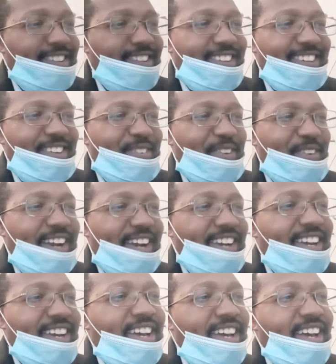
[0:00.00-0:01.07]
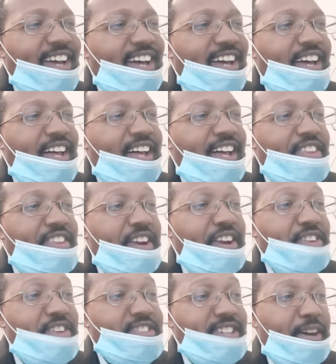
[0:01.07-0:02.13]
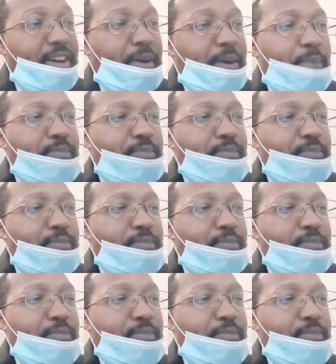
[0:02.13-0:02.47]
Right. There to help.